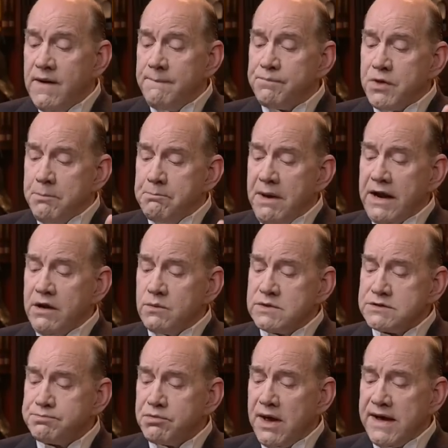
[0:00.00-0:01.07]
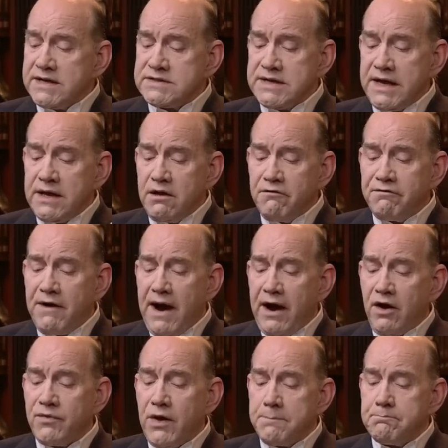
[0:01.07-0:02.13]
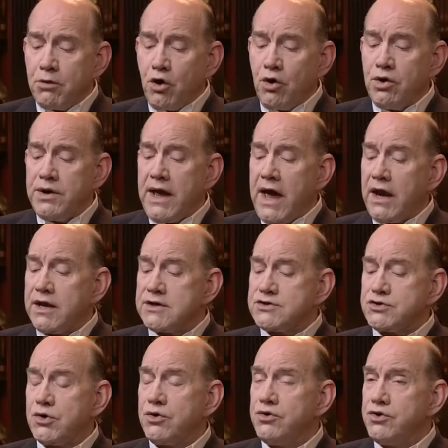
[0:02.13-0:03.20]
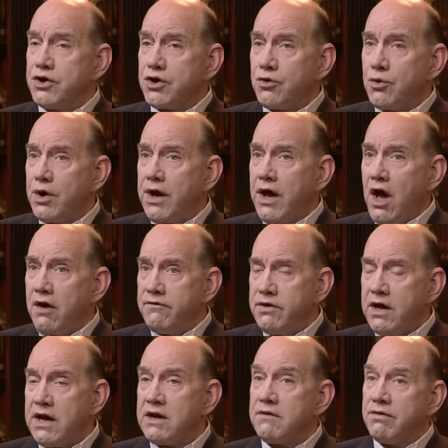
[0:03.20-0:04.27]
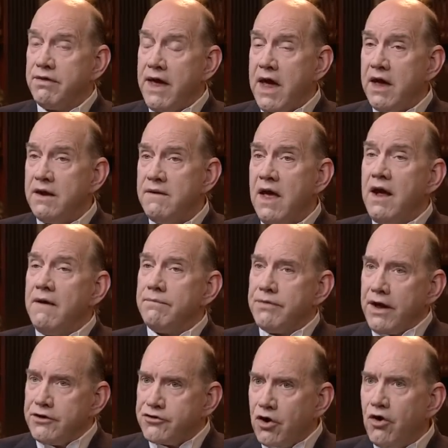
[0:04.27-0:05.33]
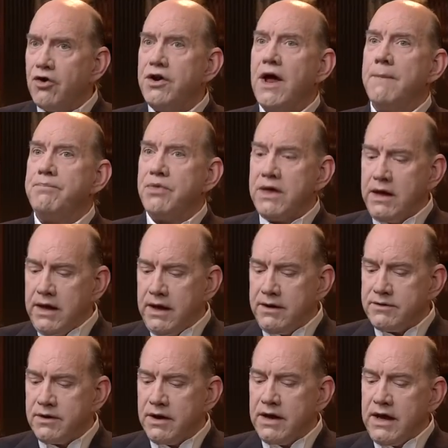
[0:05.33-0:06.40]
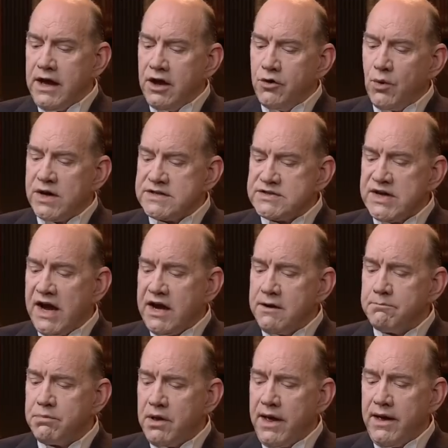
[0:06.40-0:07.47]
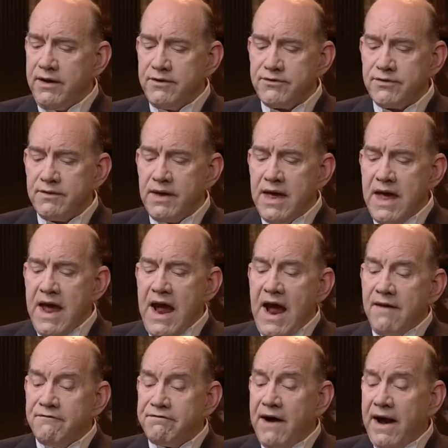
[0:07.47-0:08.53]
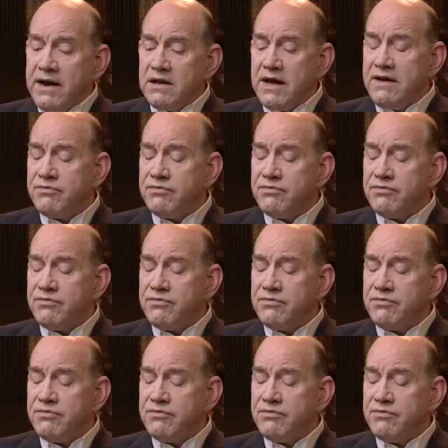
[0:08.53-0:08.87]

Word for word: the metal was placed in a fire that burned at a certain degree of heat. Then they turned up the heat into a second blaze, and finally